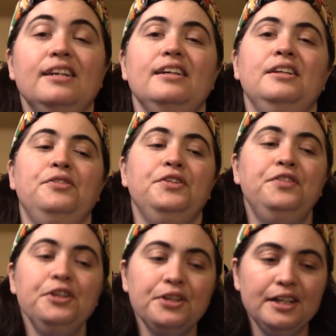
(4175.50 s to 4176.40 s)
And if you
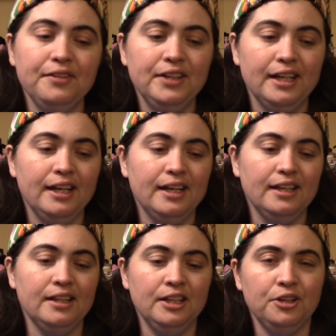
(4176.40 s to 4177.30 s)
feel good every
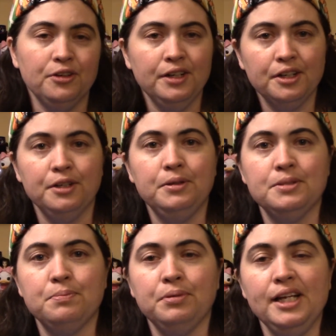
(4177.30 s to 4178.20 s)
day, then you're in a good
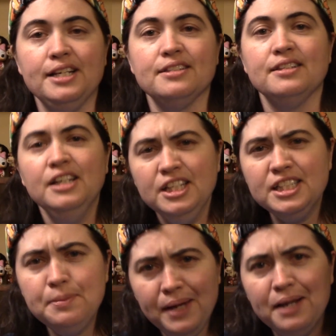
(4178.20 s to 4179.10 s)
place
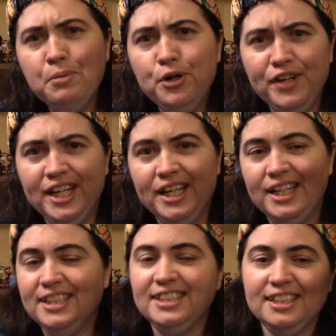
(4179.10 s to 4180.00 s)
to make
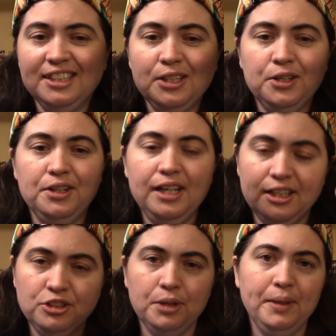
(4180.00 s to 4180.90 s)
movies. So
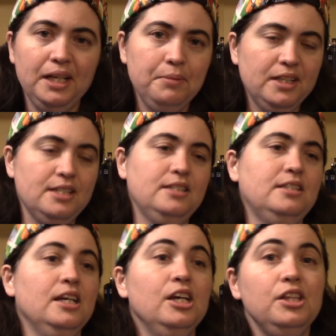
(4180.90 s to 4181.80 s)
yeah, join my email
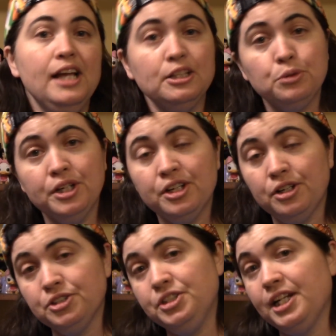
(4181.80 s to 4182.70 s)
list. That's where you can
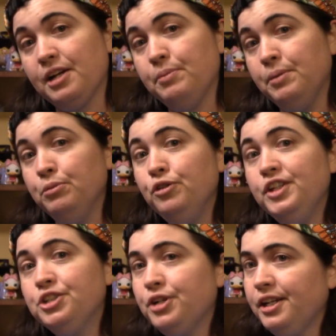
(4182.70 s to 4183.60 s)
also check out my
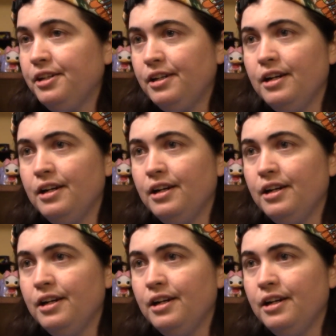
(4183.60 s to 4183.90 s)
movie trailer.